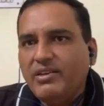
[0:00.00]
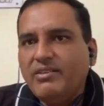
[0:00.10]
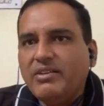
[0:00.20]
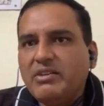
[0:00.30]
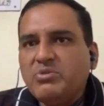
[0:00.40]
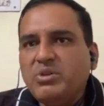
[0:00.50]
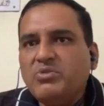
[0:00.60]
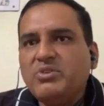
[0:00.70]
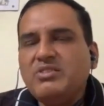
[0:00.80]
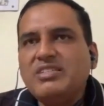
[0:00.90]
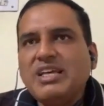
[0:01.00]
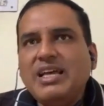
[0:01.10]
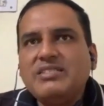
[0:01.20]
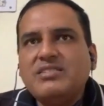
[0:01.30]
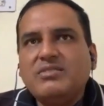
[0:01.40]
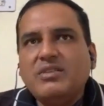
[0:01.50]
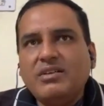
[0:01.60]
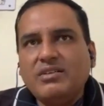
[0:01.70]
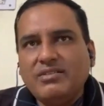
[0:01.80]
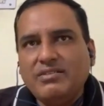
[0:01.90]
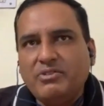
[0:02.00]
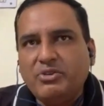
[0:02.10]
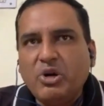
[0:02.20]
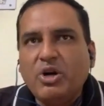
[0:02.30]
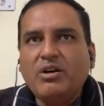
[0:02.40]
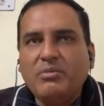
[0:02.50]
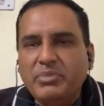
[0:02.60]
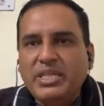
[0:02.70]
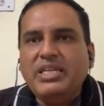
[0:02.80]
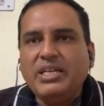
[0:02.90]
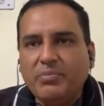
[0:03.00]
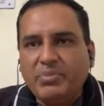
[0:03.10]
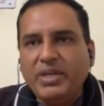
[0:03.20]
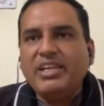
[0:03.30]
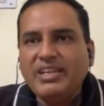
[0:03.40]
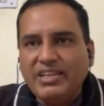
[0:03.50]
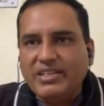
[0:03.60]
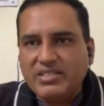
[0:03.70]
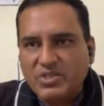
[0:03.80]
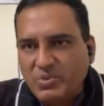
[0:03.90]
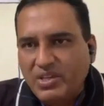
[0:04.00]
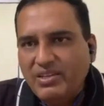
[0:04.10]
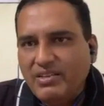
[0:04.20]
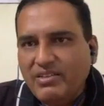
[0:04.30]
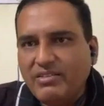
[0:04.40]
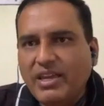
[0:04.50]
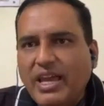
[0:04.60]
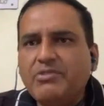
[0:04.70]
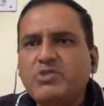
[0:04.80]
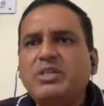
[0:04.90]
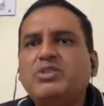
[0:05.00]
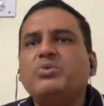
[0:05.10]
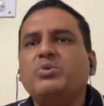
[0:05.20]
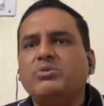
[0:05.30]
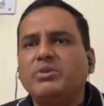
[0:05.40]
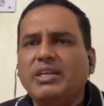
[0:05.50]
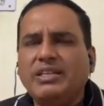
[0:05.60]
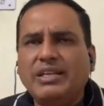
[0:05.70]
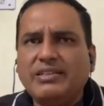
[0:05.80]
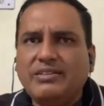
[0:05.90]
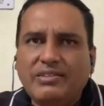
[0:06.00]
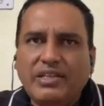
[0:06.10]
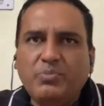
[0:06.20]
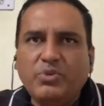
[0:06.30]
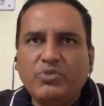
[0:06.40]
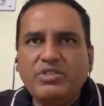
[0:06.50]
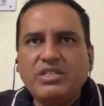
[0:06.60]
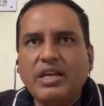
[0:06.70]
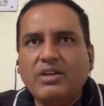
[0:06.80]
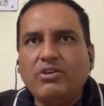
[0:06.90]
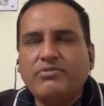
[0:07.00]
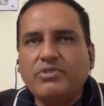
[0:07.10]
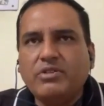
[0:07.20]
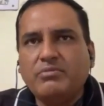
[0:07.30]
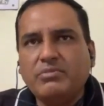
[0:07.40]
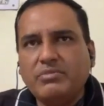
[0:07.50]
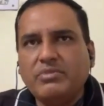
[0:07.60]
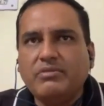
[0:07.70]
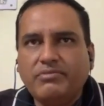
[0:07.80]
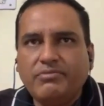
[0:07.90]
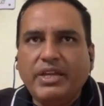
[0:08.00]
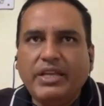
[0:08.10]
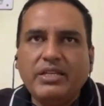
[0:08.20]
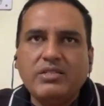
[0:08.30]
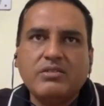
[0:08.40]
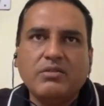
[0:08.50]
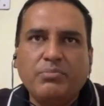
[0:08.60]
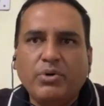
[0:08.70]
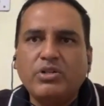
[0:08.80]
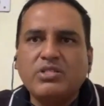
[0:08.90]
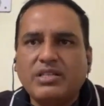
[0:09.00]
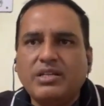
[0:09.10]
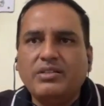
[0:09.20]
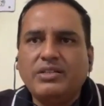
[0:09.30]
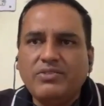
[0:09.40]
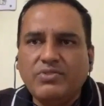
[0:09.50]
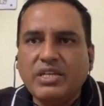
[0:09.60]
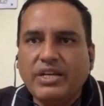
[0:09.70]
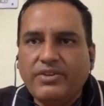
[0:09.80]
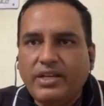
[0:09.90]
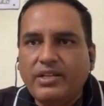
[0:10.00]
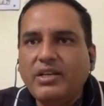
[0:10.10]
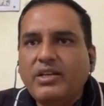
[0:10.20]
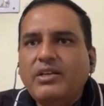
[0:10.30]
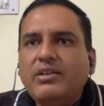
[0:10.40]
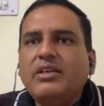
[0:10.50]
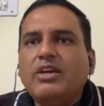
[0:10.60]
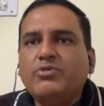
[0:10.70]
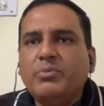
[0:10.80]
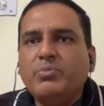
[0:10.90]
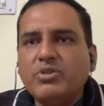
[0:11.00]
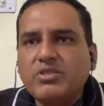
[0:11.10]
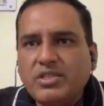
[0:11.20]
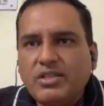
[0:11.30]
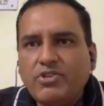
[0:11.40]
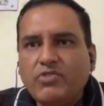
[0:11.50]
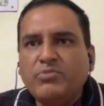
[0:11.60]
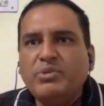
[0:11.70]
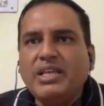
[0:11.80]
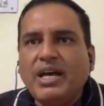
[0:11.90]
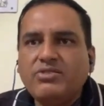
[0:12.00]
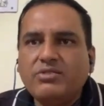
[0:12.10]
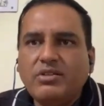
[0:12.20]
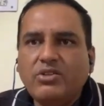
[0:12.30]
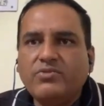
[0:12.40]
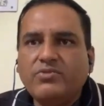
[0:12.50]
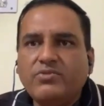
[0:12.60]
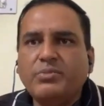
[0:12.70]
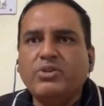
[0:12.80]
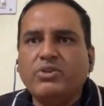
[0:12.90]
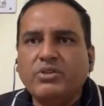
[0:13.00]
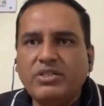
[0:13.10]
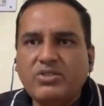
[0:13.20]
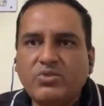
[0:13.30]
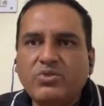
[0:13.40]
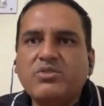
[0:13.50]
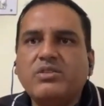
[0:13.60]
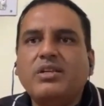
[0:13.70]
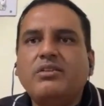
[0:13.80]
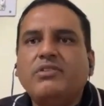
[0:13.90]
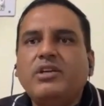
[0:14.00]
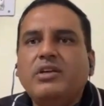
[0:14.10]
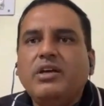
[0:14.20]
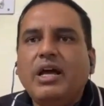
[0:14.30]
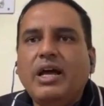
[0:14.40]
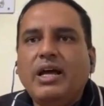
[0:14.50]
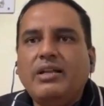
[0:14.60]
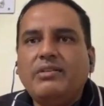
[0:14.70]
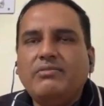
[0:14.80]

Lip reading: Okay, so it was just raw me appearing in SSB. Okay, I was being told, okay, that the input which I got from various books and other things which I read, you have to be positive, you have to be natural, you have to be honest to yourself. And